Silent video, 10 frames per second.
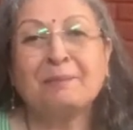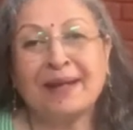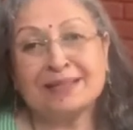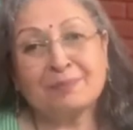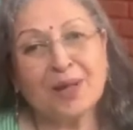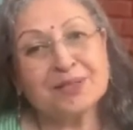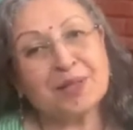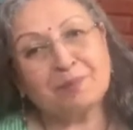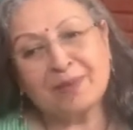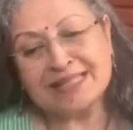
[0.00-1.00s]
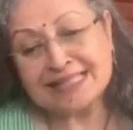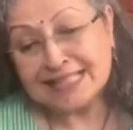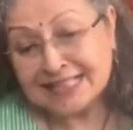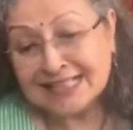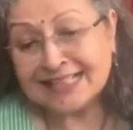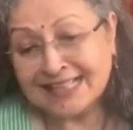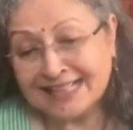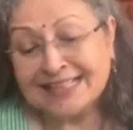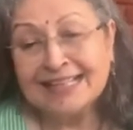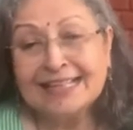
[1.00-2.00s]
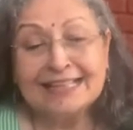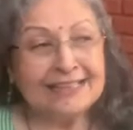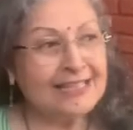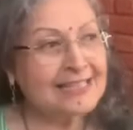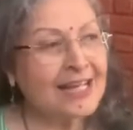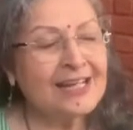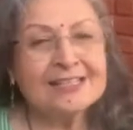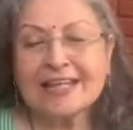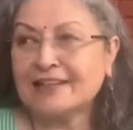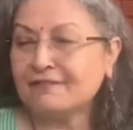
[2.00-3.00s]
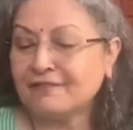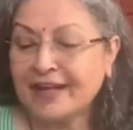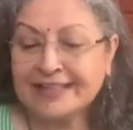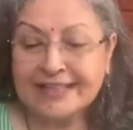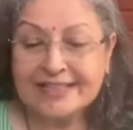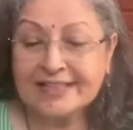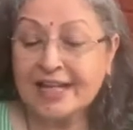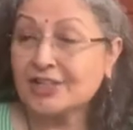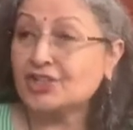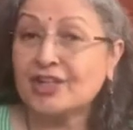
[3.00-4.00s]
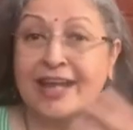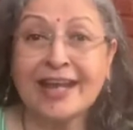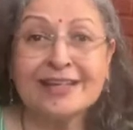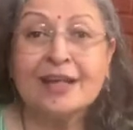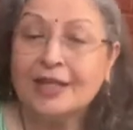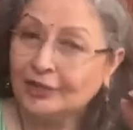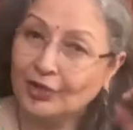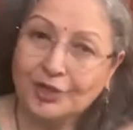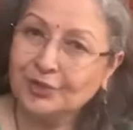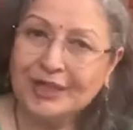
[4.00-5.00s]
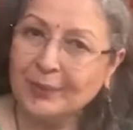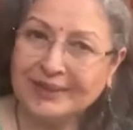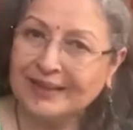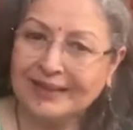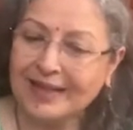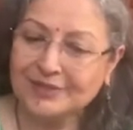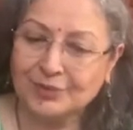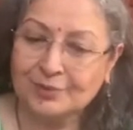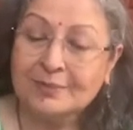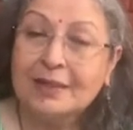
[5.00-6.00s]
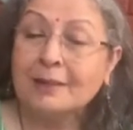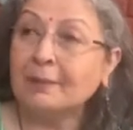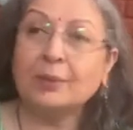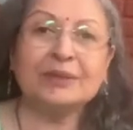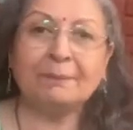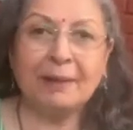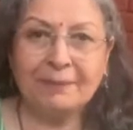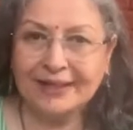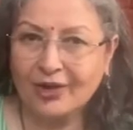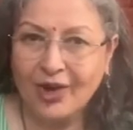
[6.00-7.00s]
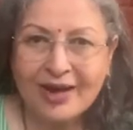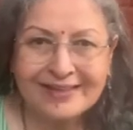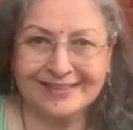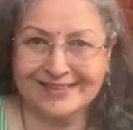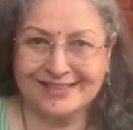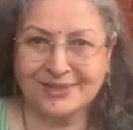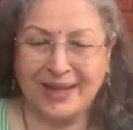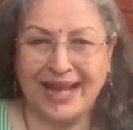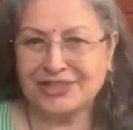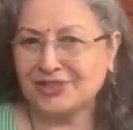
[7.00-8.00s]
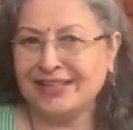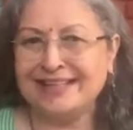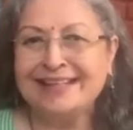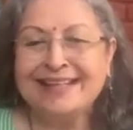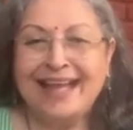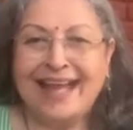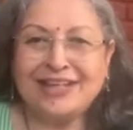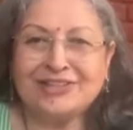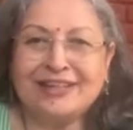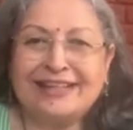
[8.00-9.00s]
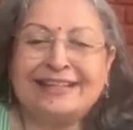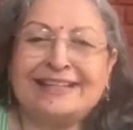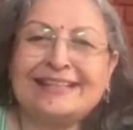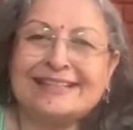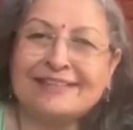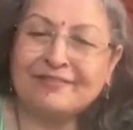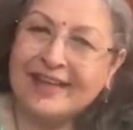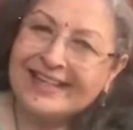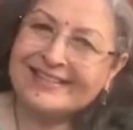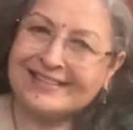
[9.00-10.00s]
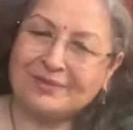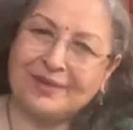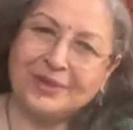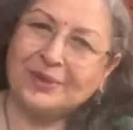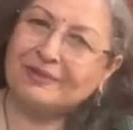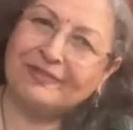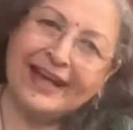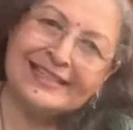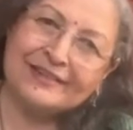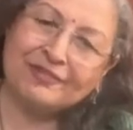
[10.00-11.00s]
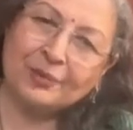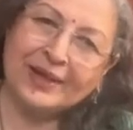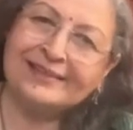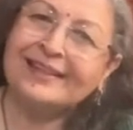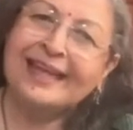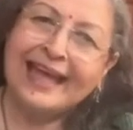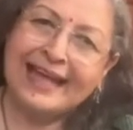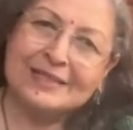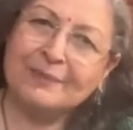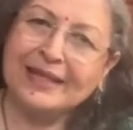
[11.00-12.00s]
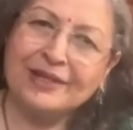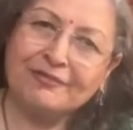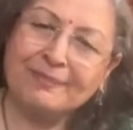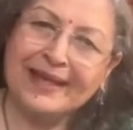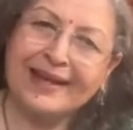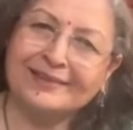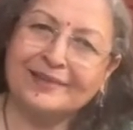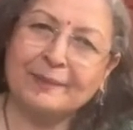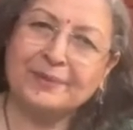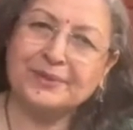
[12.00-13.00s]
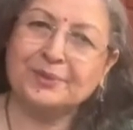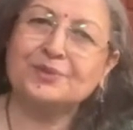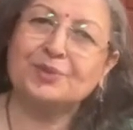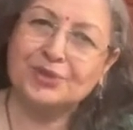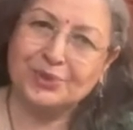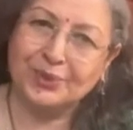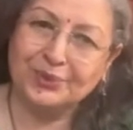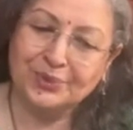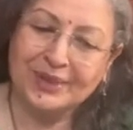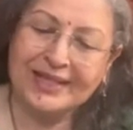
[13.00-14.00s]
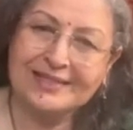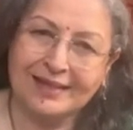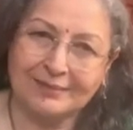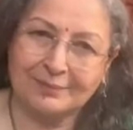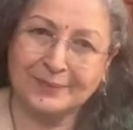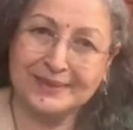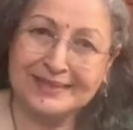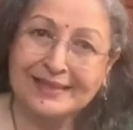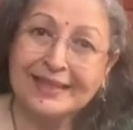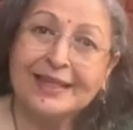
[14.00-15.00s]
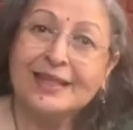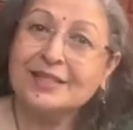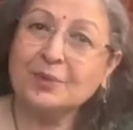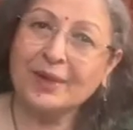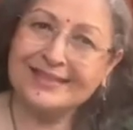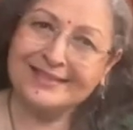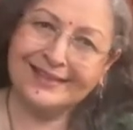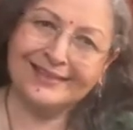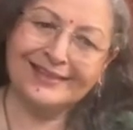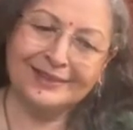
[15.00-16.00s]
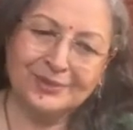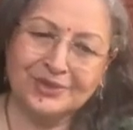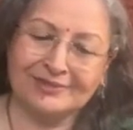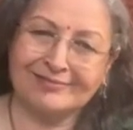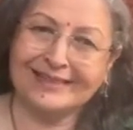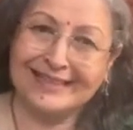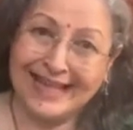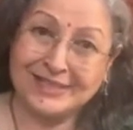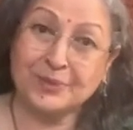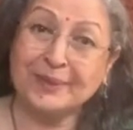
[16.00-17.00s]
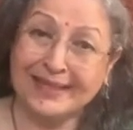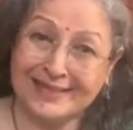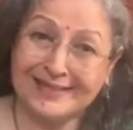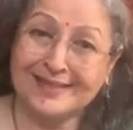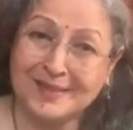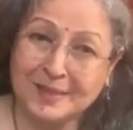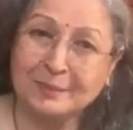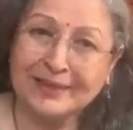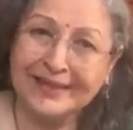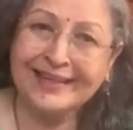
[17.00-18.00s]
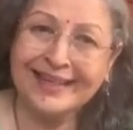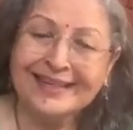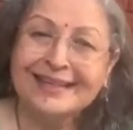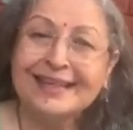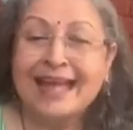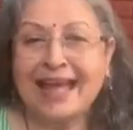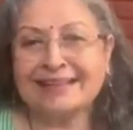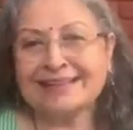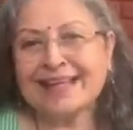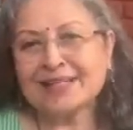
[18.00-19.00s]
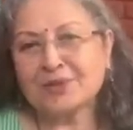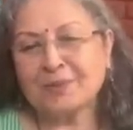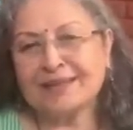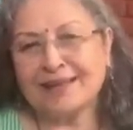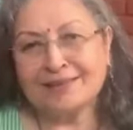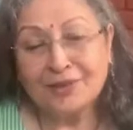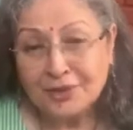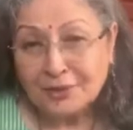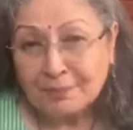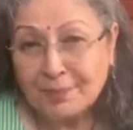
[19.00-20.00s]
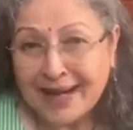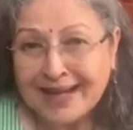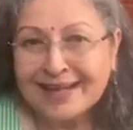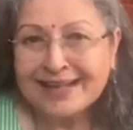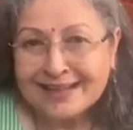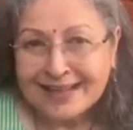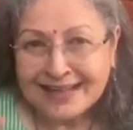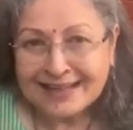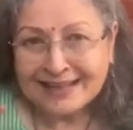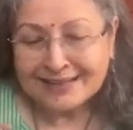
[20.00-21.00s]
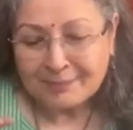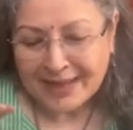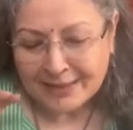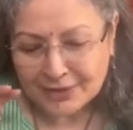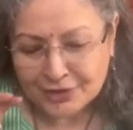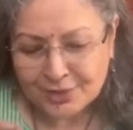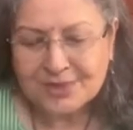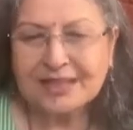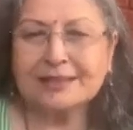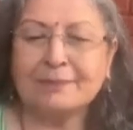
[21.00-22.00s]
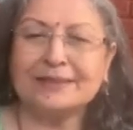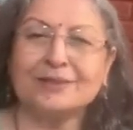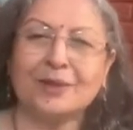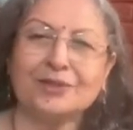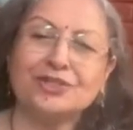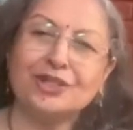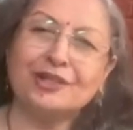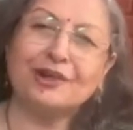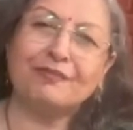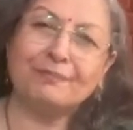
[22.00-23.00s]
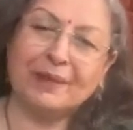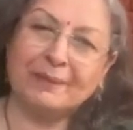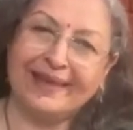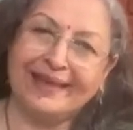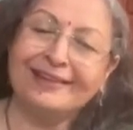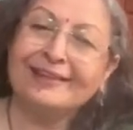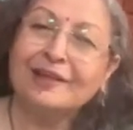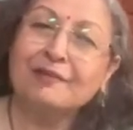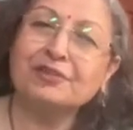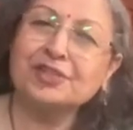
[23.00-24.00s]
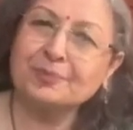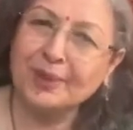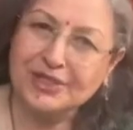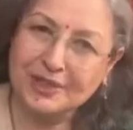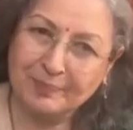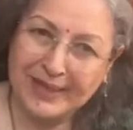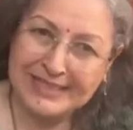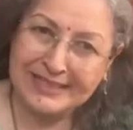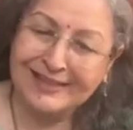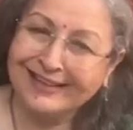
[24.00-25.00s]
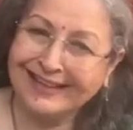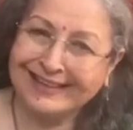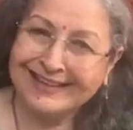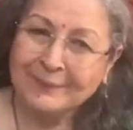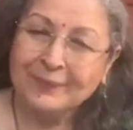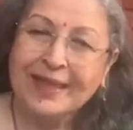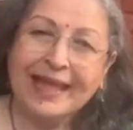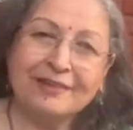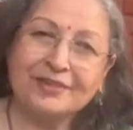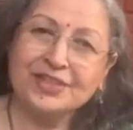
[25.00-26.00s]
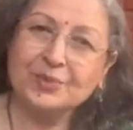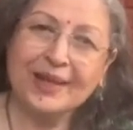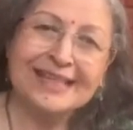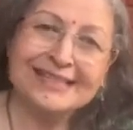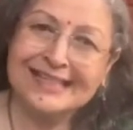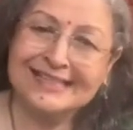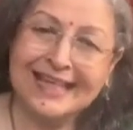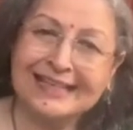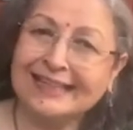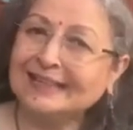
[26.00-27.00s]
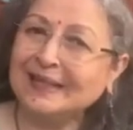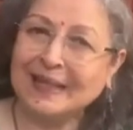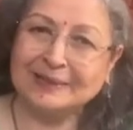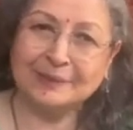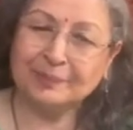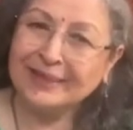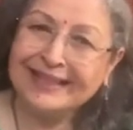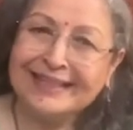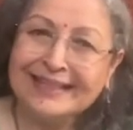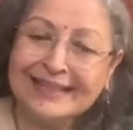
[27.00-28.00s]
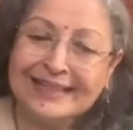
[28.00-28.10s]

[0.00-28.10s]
but project-based learning, the results and the findings are shared not only with the classroom, but with the public audience. You actually conduct an event where you invite everyone, as many of my other episodes will show you through examples. So what's the conclusion? It has to be interdisciplinary and it has to be done by using the methodology of PBL, which is project-based learning, and which is wisely said in the NEP,